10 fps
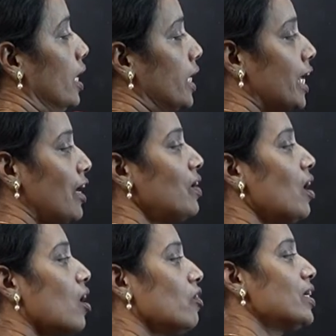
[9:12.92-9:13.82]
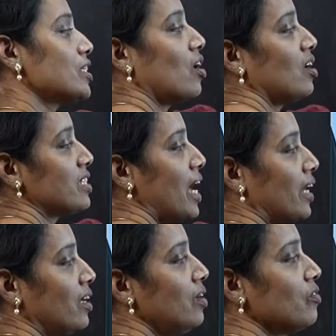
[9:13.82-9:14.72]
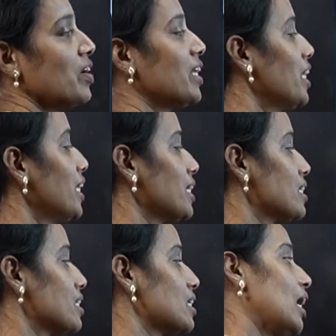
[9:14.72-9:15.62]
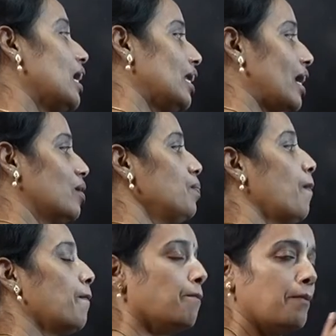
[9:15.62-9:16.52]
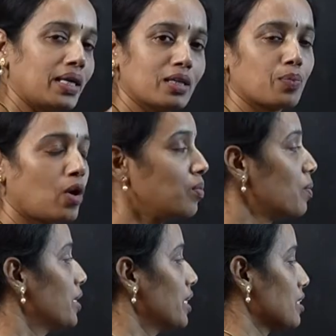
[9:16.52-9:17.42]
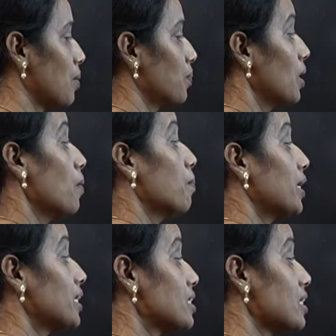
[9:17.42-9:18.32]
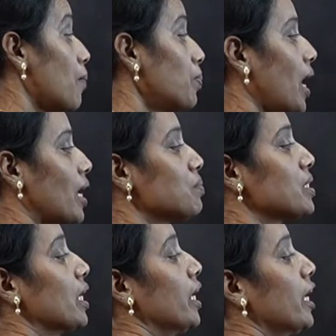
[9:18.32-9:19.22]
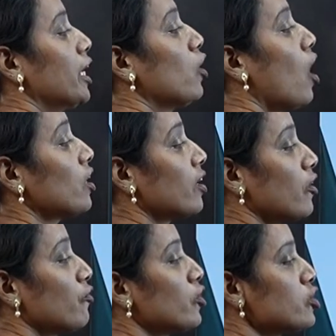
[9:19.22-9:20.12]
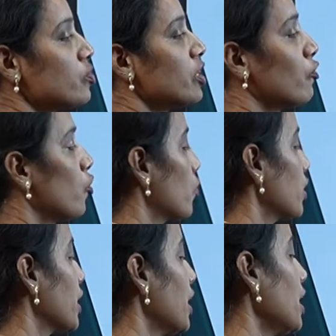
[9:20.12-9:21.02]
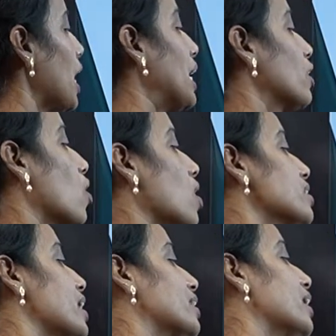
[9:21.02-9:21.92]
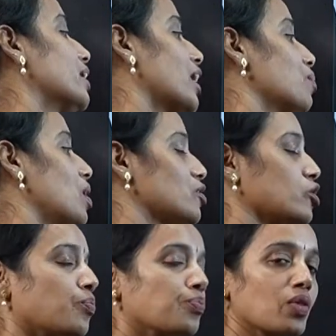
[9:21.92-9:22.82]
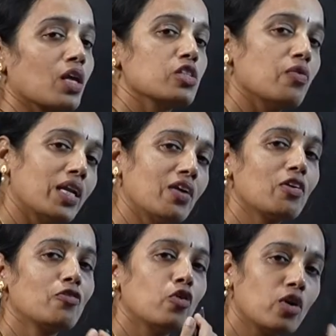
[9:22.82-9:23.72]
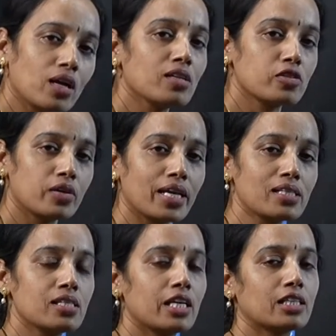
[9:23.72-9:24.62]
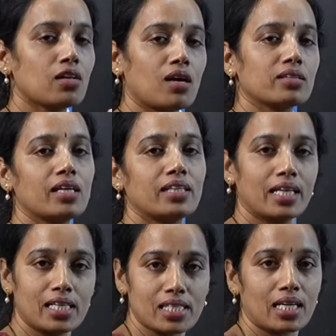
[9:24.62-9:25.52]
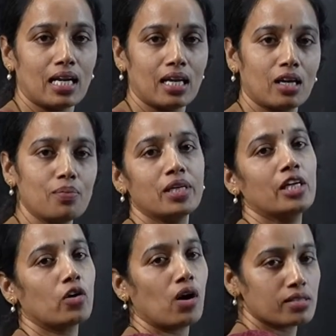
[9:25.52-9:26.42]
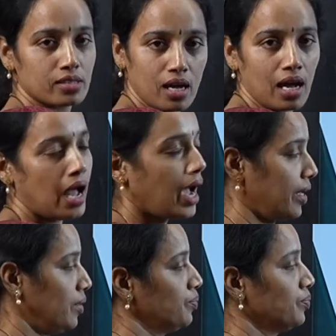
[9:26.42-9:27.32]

David always calls Harry when he hears alarm, but the problem here sometimes he got confused with the phone ringing and calls at that time also. So whenever phone also rings, he thought that there is an alarm, he calls the Harry.